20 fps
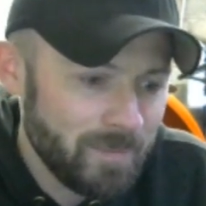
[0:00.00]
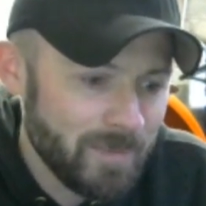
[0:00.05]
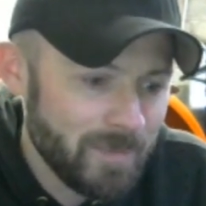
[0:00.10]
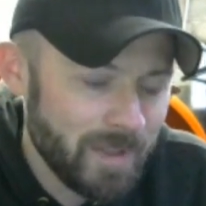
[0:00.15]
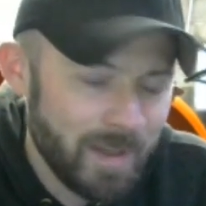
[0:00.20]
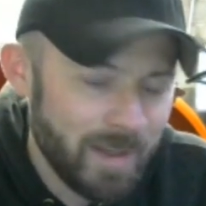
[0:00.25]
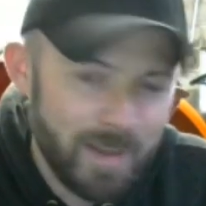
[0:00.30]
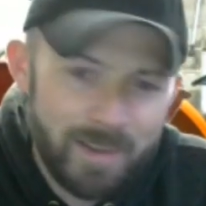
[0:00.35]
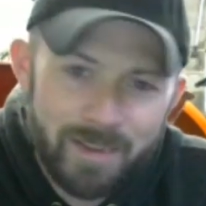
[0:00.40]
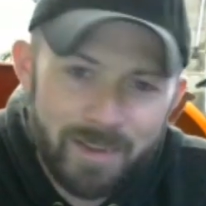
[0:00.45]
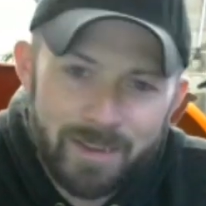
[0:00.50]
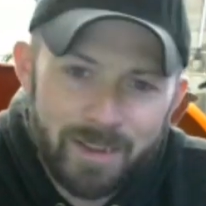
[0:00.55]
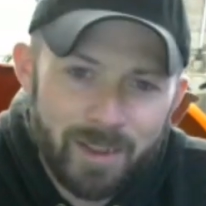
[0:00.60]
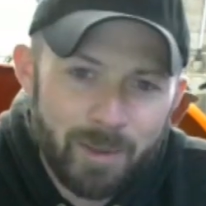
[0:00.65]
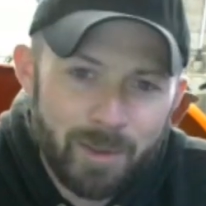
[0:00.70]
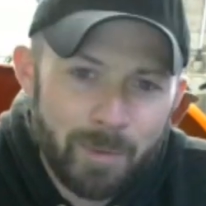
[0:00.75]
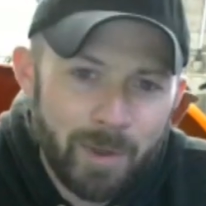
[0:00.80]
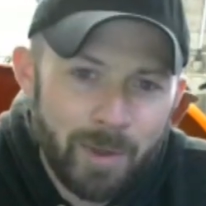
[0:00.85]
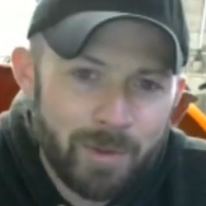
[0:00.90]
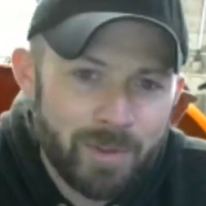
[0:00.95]
You
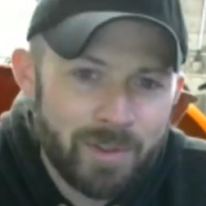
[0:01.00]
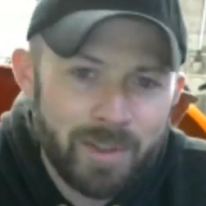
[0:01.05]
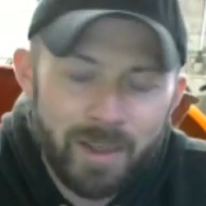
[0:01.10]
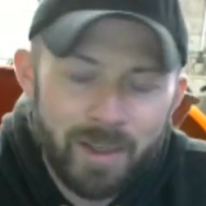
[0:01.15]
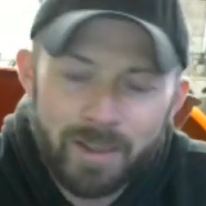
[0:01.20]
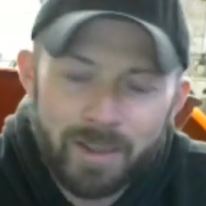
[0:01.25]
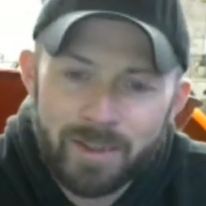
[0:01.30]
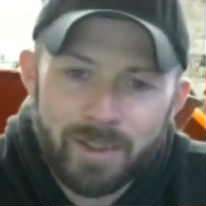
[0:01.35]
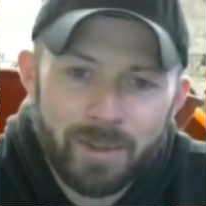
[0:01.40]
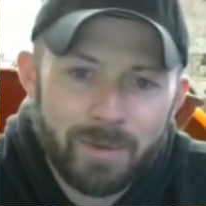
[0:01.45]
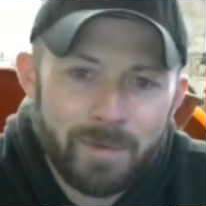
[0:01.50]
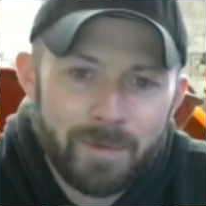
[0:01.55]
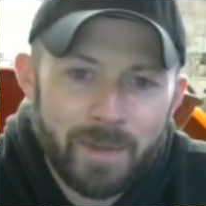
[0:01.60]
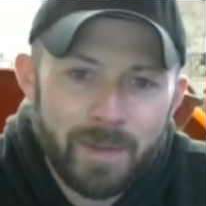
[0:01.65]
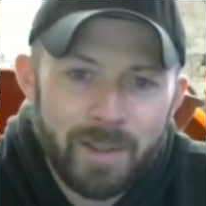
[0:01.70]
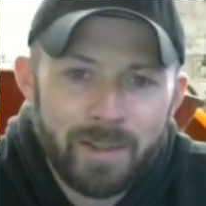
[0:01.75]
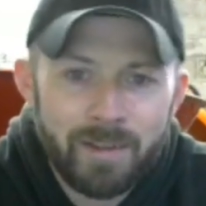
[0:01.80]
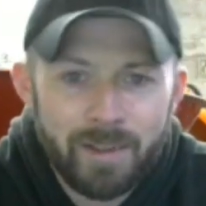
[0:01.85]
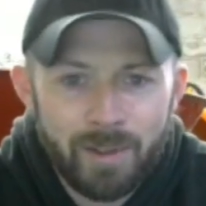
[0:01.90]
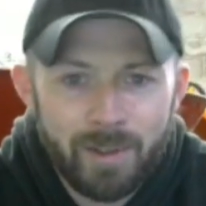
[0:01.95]
know, most guns don't
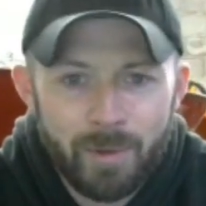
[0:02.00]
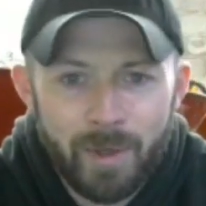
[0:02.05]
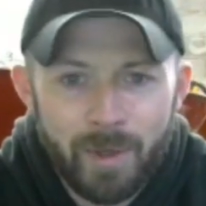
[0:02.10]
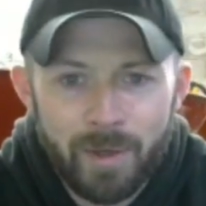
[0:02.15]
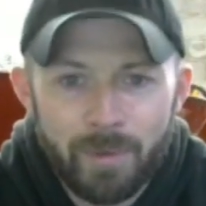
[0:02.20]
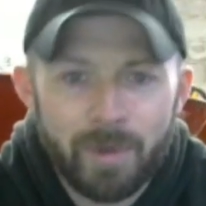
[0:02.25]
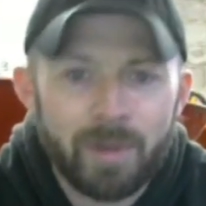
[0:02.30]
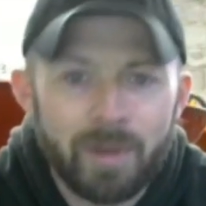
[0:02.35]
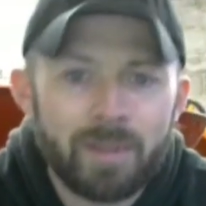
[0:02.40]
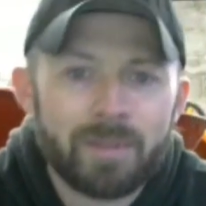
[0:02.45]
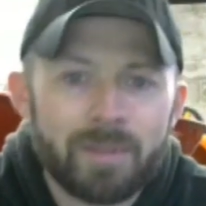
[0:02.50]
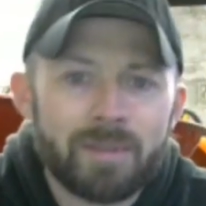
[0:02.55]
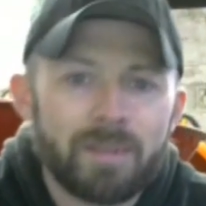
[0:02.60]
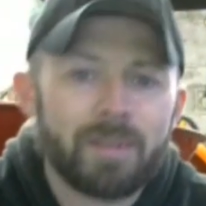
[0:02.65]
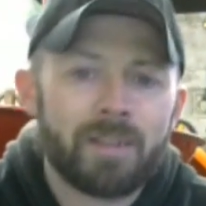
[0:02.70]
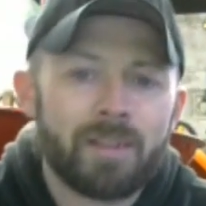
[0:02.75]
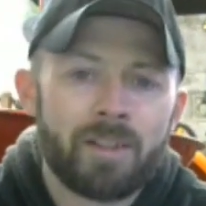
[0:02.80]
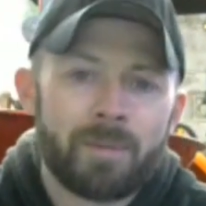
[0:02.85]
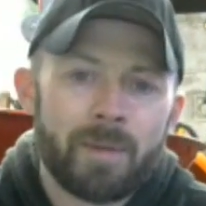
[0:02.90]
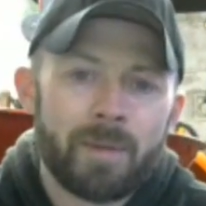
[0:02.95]
fit in there quite well,
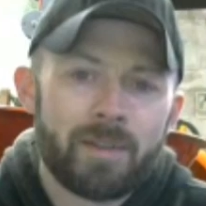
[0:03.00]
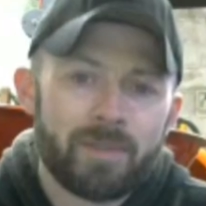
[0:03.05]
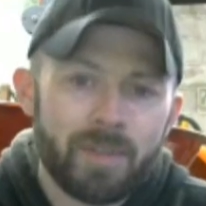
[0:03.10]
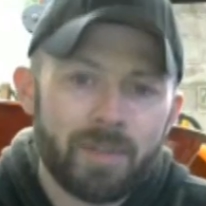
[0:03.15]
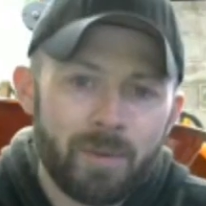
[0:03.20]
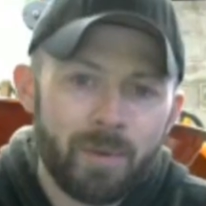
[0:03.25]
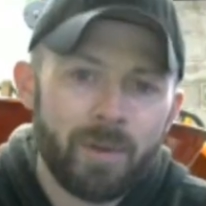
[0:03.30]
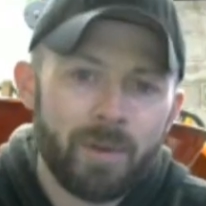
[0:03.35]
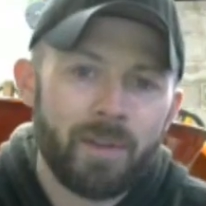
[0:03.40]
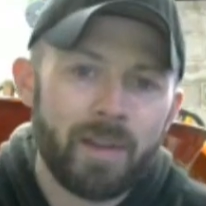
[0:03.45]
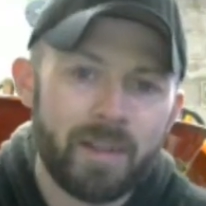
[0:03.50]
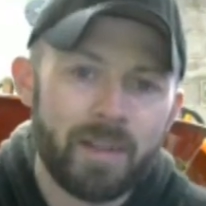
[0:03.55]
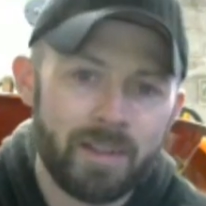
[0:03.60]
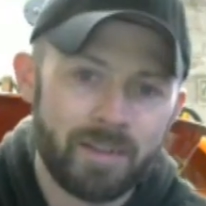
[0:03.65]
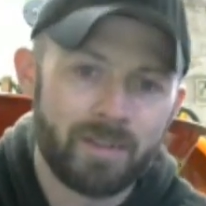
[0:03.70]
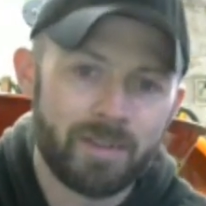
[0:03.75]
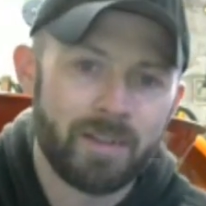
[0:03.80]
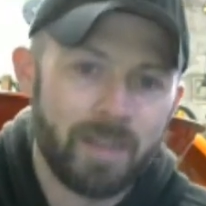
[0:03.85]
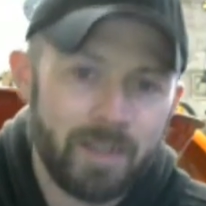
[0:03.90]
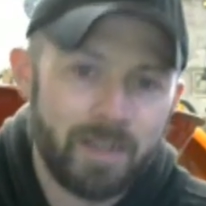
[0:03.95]
especially with any
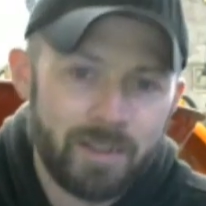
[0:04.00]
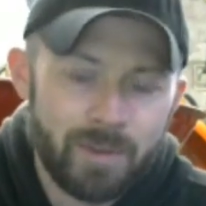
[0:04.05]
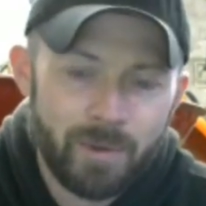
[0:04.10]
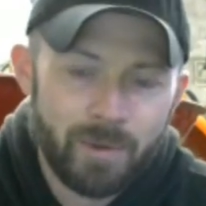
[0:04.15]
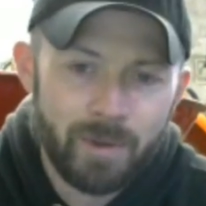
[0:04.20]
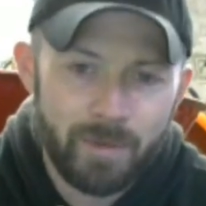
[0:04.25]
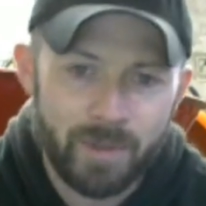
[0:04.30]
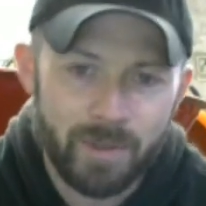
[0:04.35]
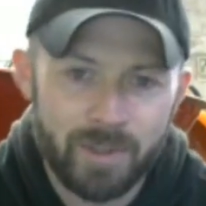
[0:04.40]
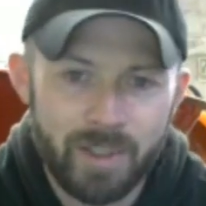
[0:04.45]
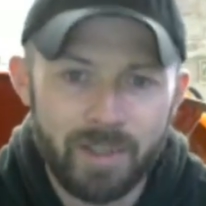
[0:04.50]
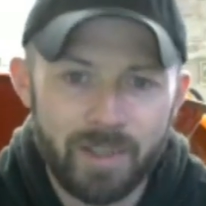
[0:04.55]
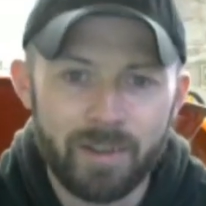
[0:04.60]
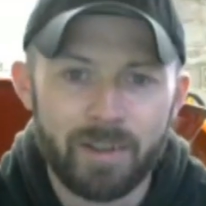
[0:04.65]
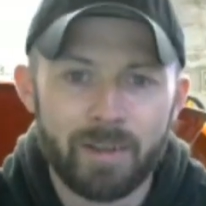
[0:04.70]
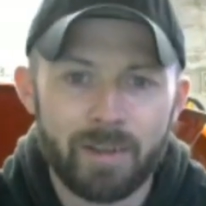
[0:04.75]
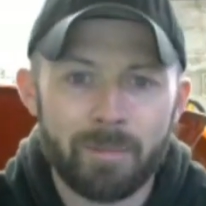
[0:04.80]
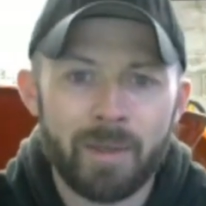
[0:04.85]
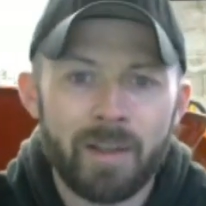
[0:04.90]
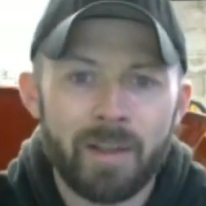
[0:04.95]
sort of a sheath
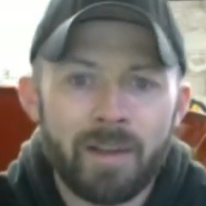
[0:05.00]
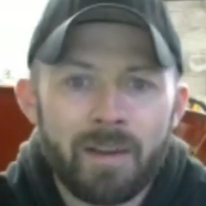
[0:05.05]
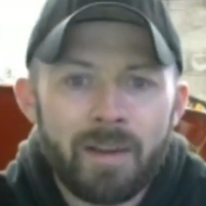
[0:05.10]
on them.